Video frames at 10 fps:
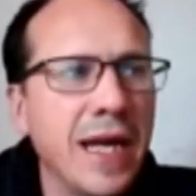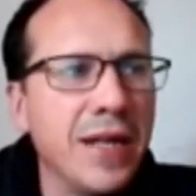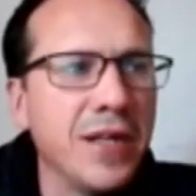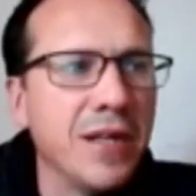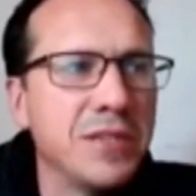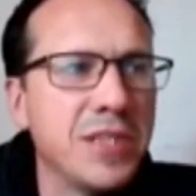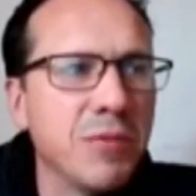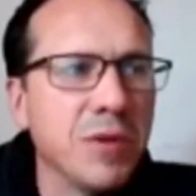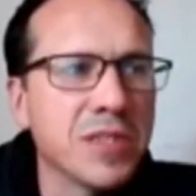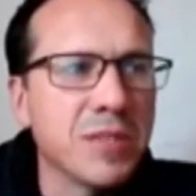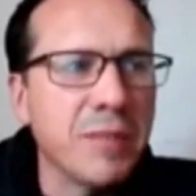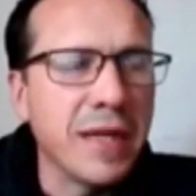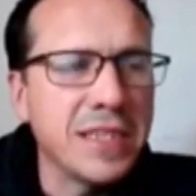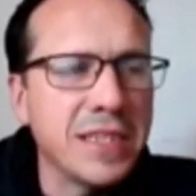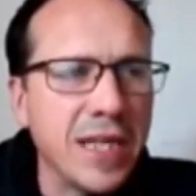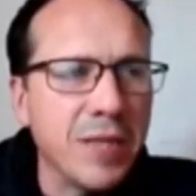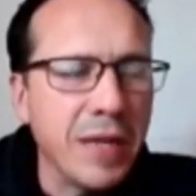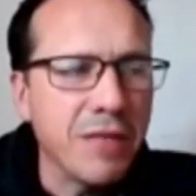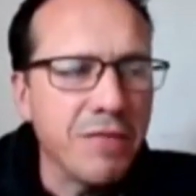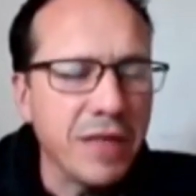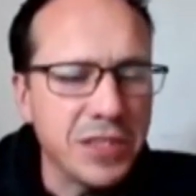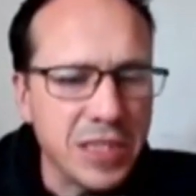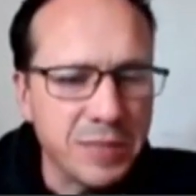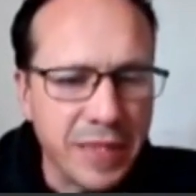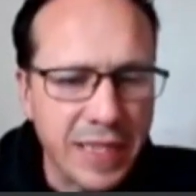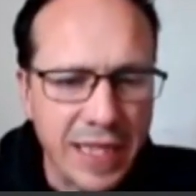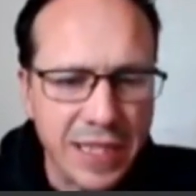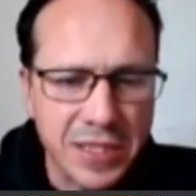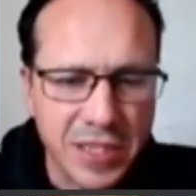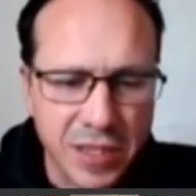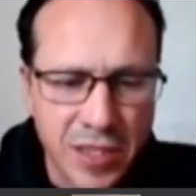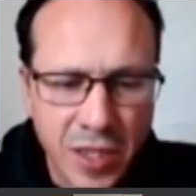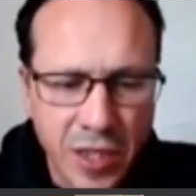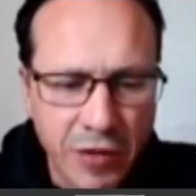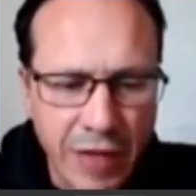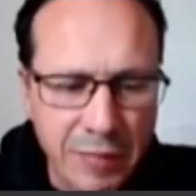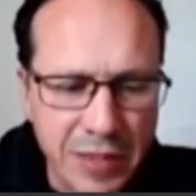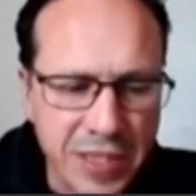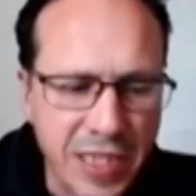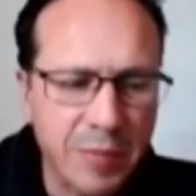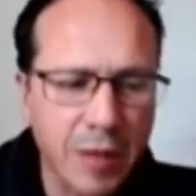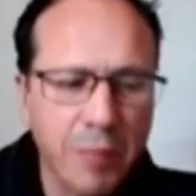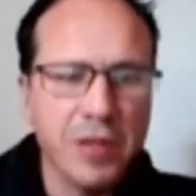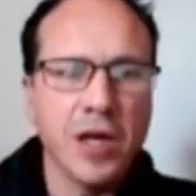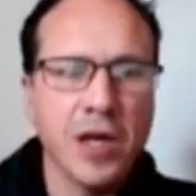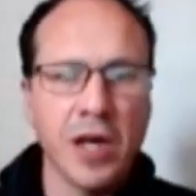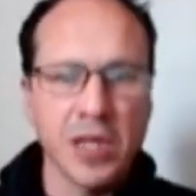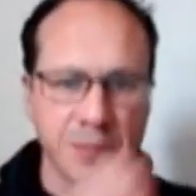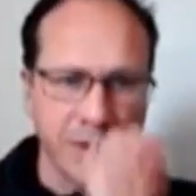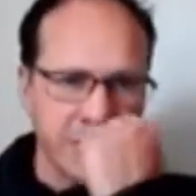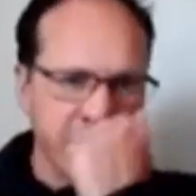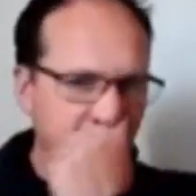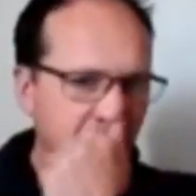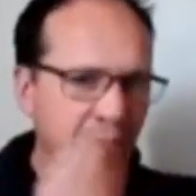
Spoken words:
And she wants to maintain the benefits she's been getting. Her aim is to keep up with her husband